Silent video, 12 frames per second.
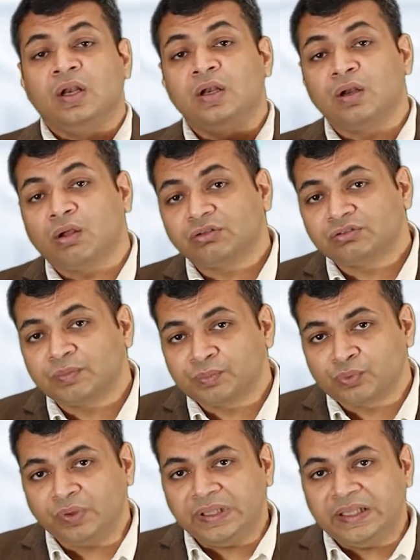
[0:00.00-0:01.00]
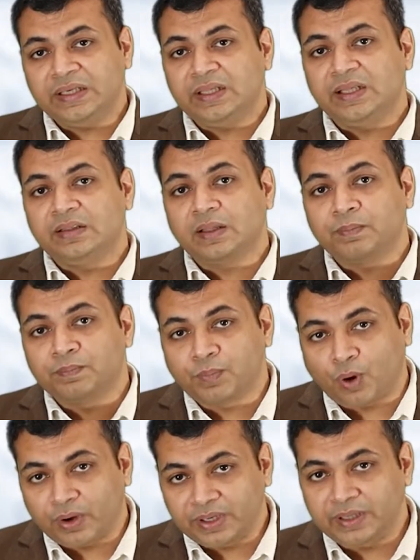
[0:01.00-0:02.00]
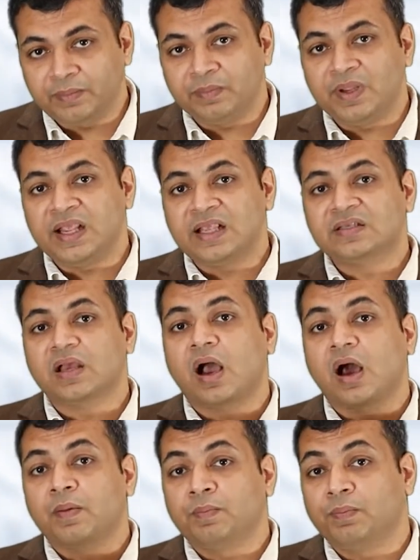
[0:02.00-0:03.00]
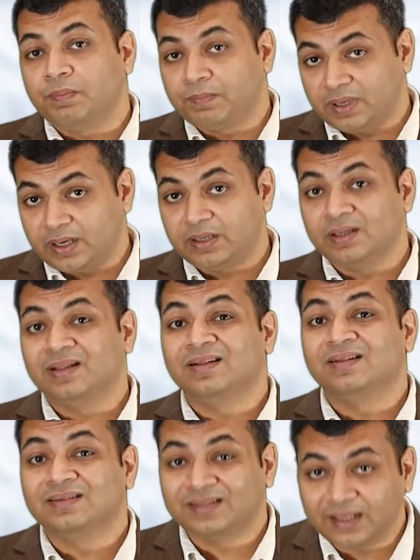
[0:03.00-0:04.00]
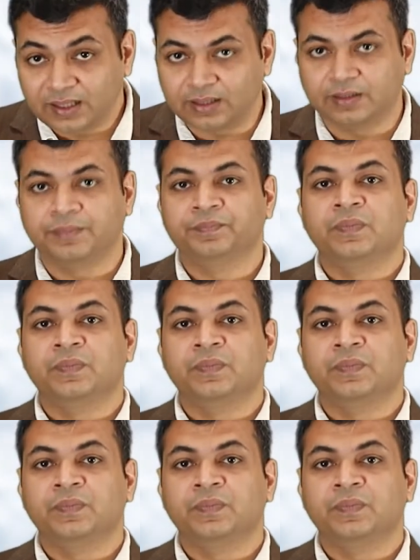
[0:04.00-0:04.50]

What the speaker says: Loss of protein in the body makes our blood thin,